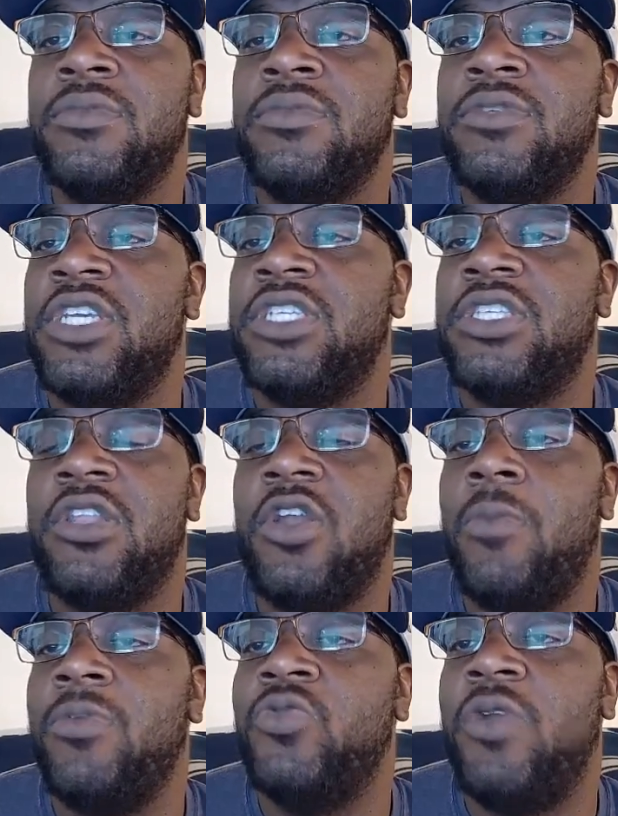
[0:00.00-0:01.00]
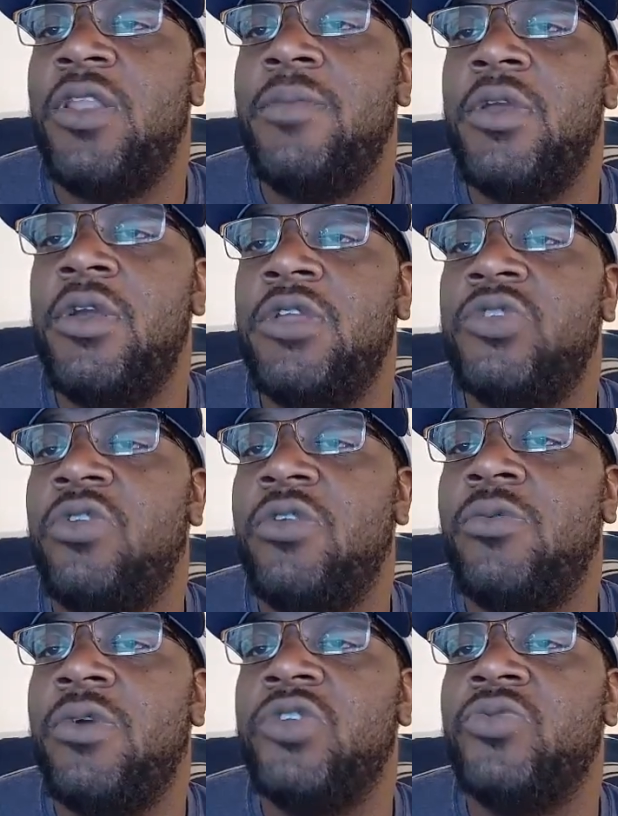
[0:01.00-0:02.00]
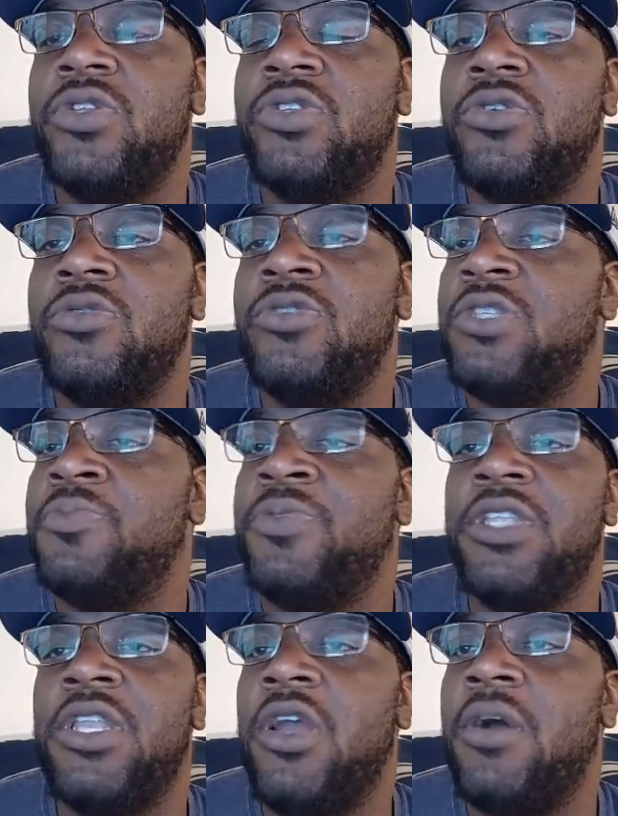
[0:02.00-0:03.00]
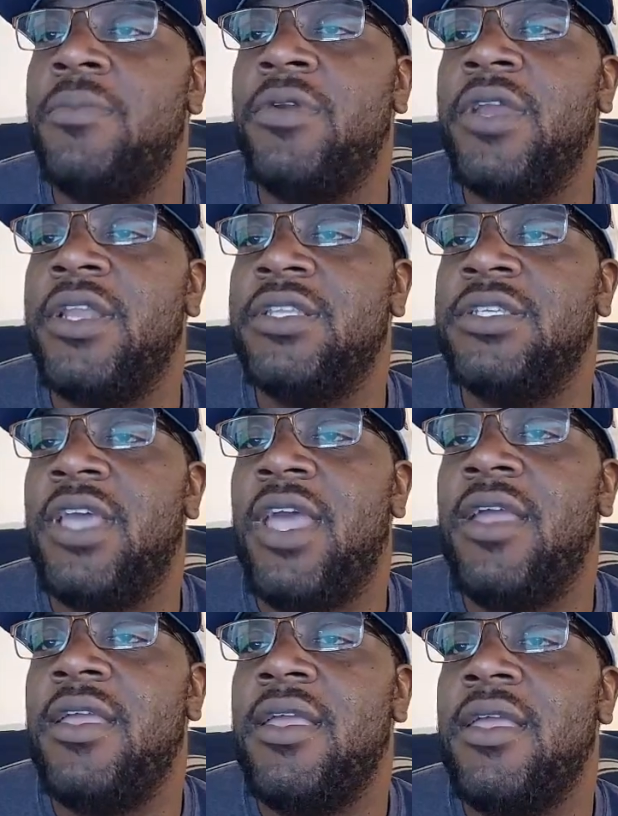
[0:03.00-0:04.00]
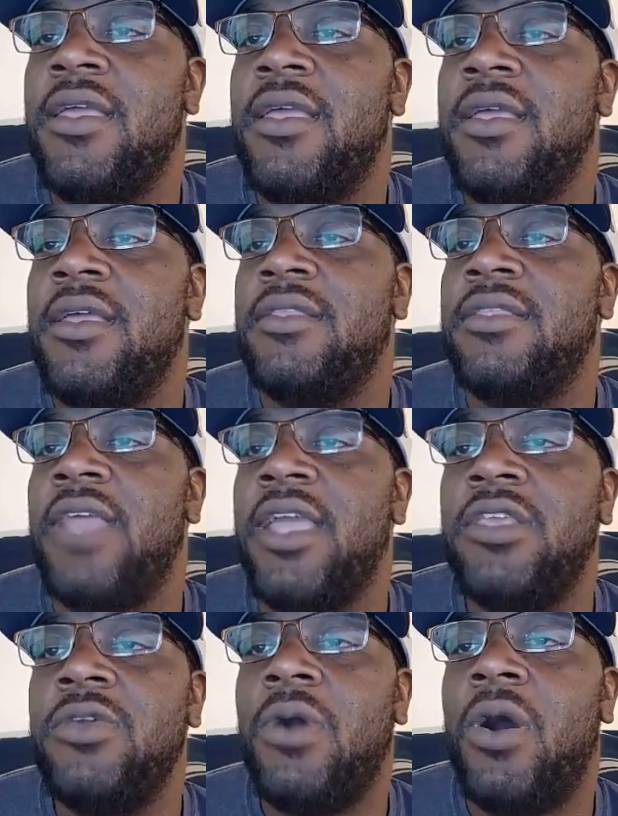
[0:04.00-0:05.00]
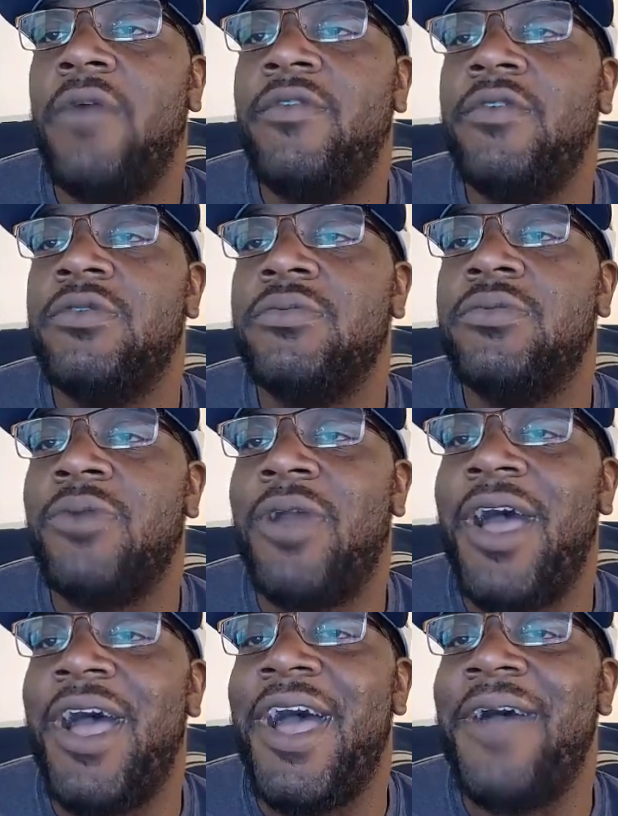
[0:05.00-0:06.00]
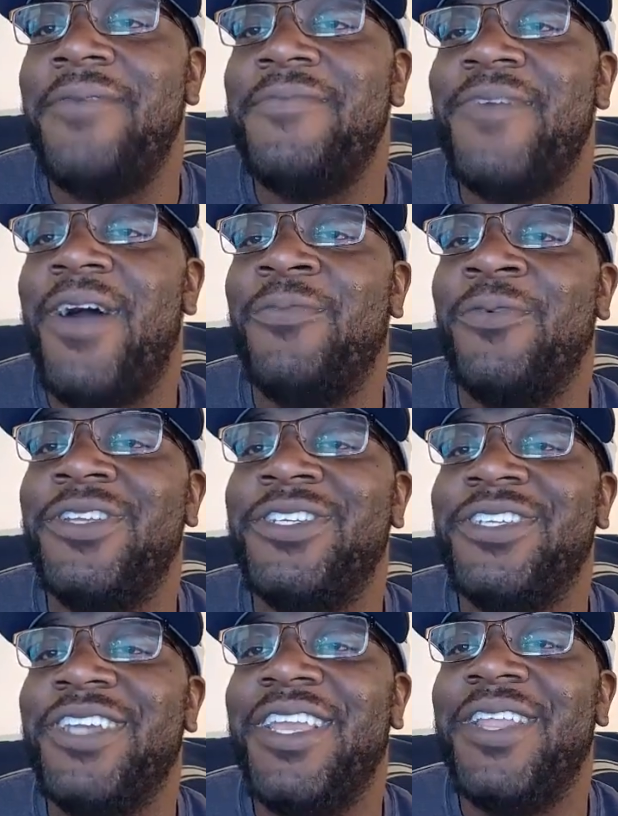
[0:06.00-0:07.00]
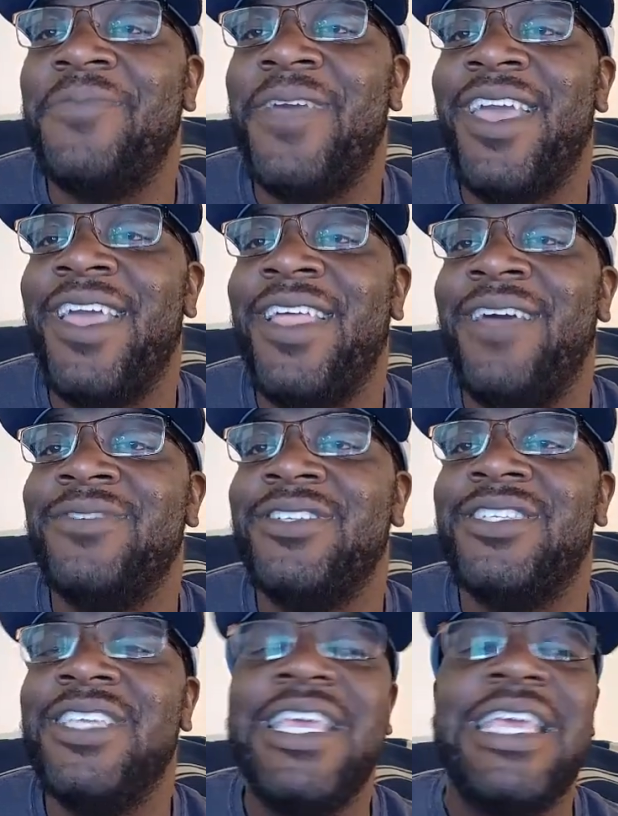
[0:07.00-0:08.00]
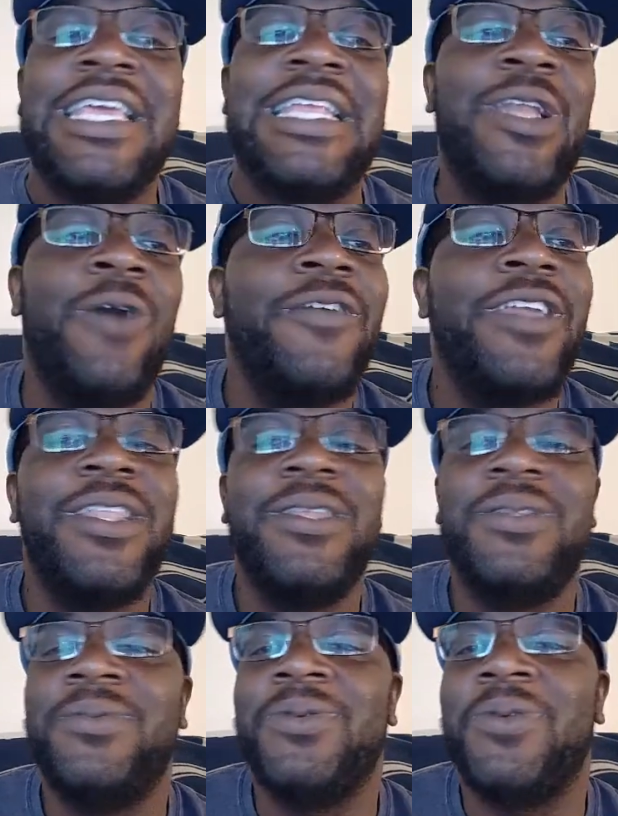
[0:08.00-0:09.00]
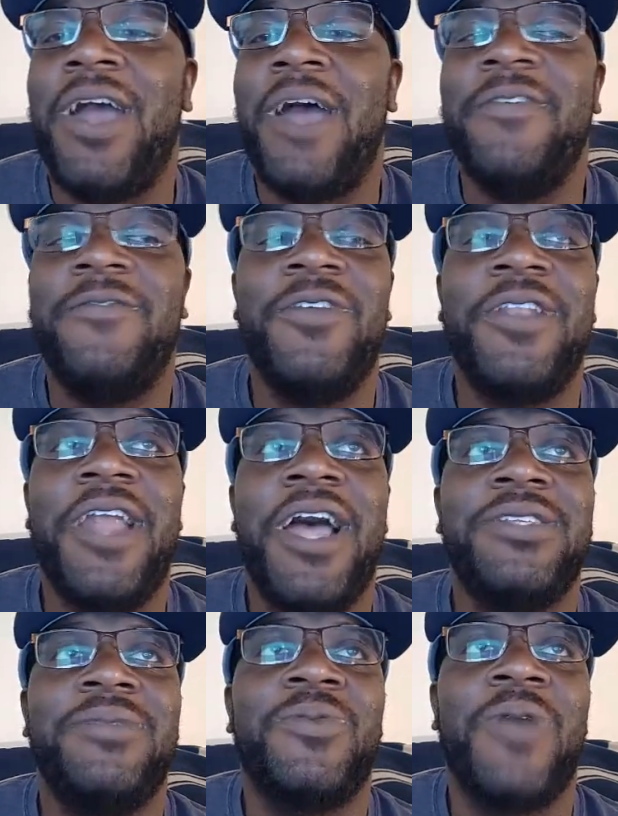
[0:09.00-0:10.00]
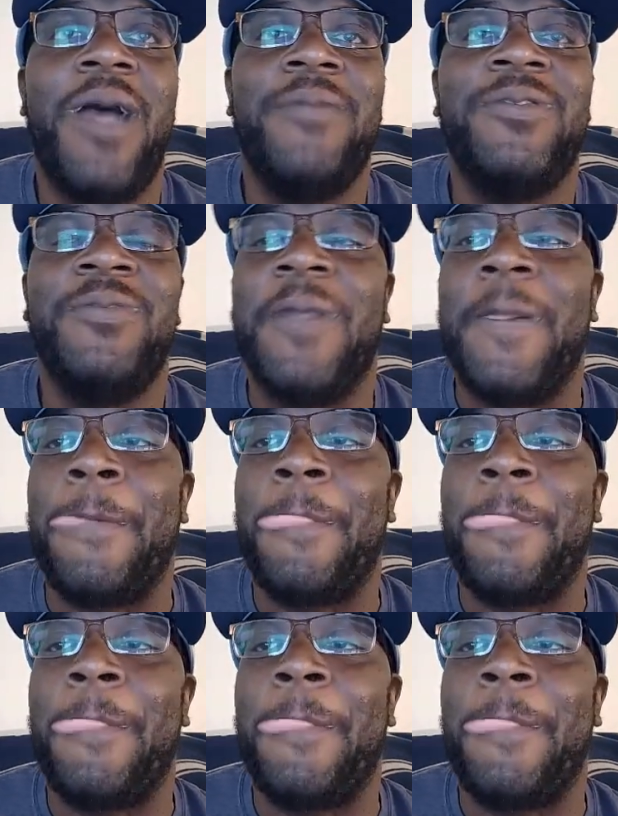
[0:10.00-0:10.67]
Just the number, 20 million, 21, 22. Just put the number in the chat. Thank you all. You subscribe. I appreciate it, man. Don't forget to subscribe if you're not subscribed to me.